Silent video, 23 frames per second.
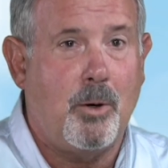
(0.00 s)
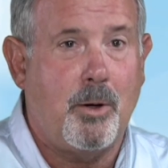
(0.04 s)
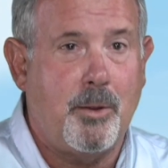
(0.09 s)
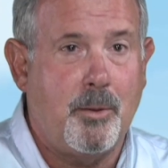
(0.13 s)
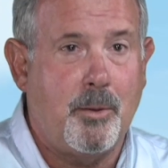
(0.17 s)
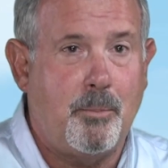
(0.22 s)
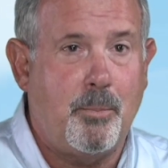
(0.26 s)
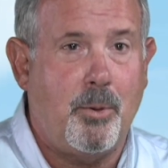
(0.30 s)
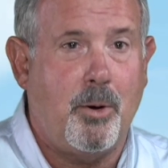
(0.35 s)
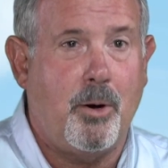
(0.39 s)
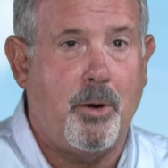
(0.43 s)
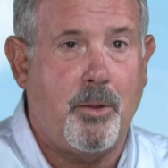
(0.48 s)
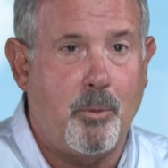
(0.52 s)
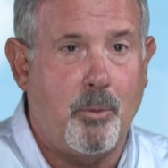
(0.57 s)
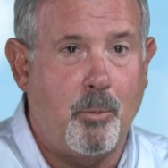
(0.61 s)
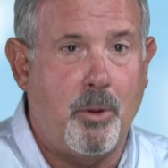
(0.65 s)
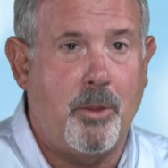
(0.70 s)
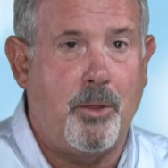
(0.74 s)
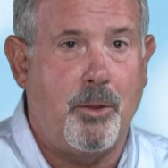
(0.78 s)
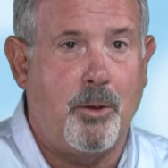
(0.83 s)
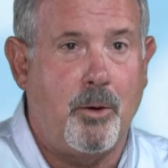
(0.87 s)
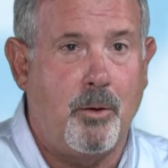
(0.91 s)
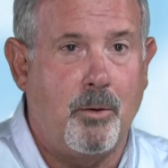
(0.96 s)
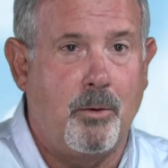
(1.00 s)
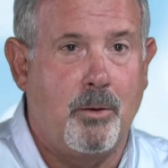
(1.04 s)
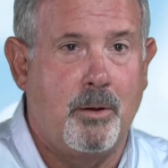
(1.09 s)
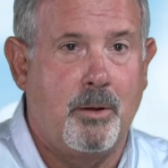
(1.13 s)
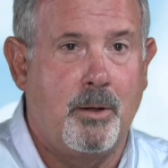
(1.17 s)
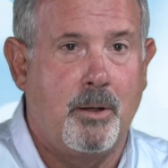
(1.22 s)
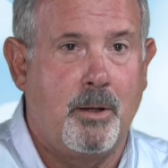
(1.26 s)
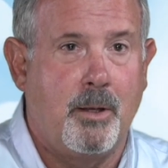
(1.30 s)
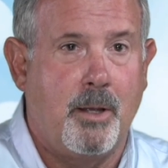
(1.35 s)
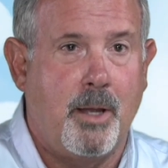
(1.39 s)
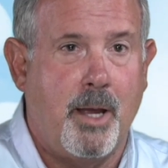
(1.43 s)
the path with you
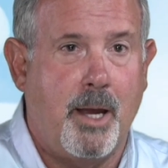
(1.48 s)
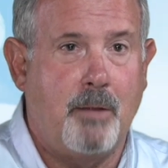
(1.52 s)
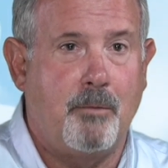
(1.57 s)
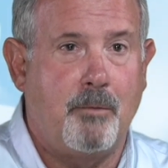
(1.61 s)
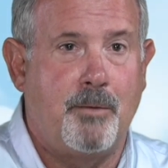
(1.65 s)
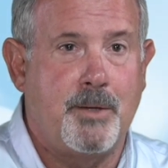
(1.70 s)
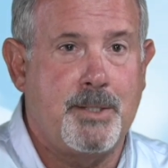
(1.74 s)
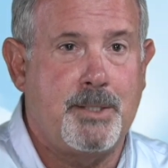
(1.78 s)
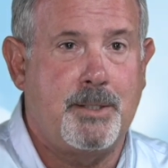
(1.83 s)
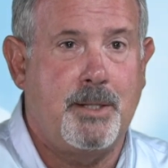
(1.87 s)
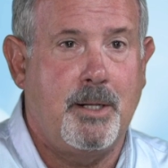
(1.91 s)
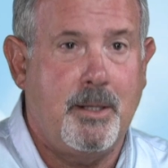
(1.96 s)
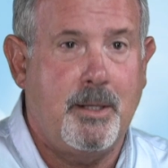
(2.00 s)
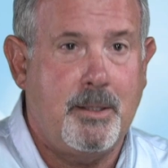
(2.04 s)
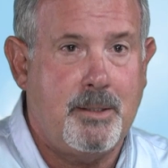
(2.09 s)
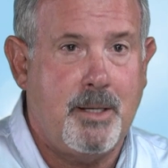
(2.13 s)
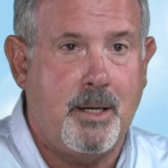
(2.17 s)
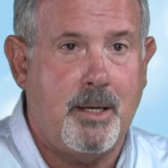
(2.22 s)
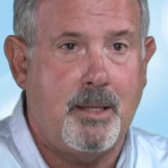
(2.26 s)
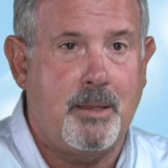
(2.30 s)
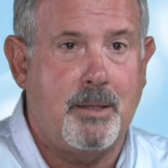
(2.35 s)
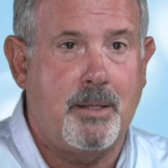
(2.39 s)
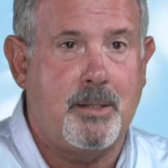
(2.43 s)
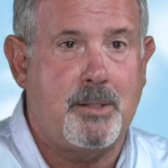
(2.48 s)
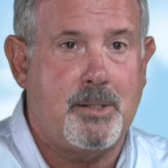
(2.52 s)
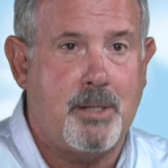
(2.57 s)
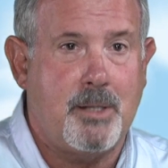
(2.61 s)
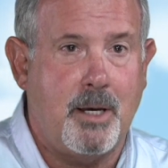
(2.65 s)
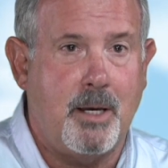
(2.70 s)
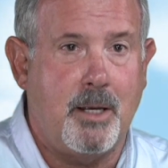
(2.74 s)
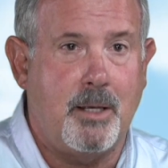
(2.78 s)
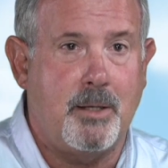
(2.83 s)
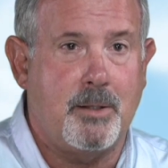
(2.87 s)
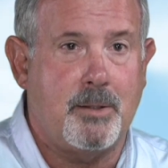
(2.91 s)
and facilitate the
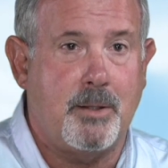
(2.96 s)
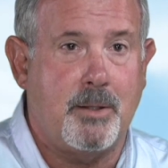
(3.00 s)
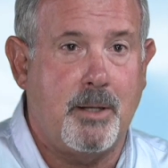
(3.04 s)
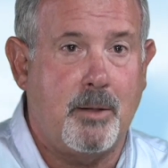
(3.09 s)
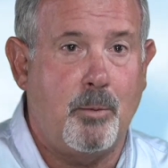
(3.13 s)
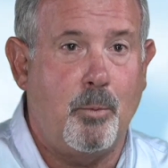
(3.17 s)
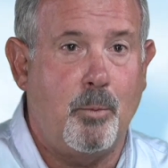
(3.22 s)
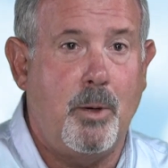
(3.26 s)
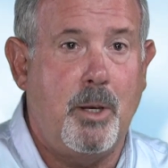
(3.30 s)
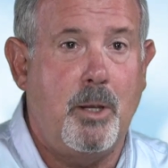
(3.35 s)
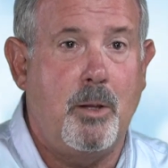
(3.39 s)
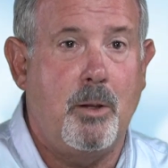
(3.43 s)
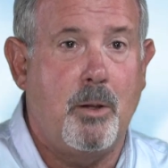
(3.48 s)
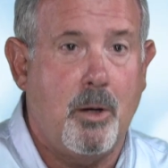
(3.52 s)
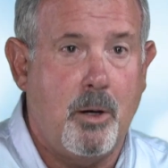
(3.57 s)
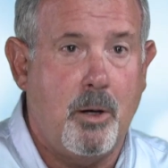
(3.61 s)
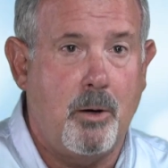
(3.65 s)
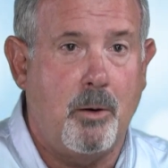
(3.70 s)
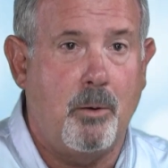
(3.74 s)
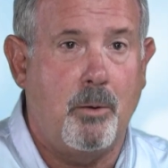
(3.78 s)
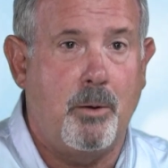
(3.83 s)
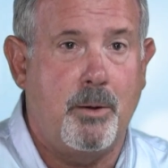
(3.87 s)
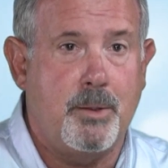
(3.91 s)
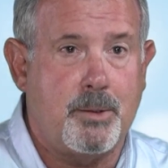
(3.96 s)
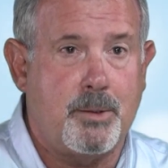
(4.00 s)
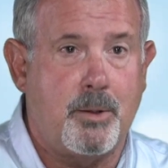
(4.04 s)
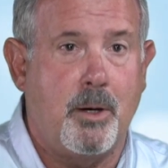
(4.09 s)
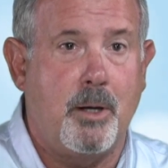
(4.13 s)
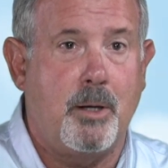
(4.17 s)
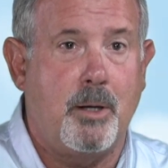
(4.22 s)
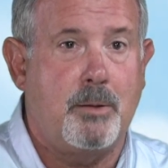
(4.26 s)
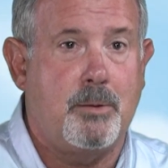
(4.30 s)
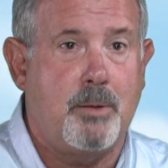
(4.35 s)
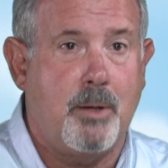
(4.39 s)
change that we know is
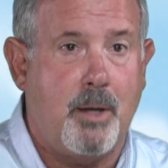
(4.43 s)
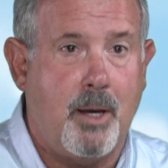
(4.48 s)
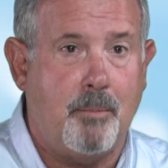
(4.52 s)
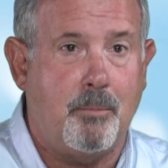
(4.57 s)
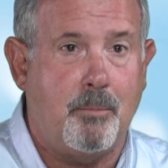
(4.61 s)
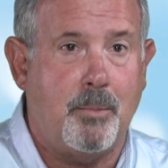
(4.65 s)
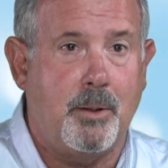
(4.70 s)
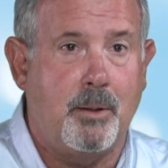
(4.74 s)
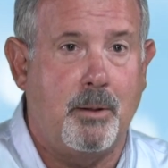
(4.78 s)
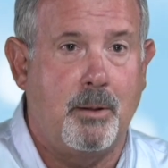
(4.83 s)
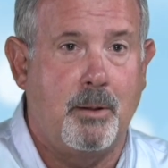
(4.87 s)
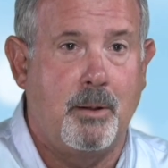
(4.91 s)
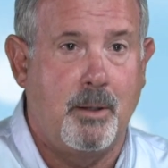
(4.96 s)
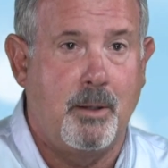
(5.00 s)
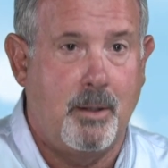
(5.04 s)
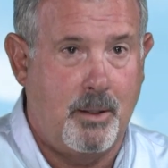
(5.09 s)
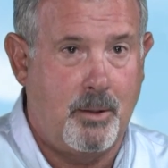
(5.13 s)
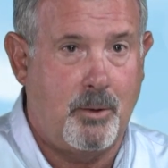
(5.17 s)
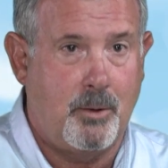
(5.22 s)
going to happen in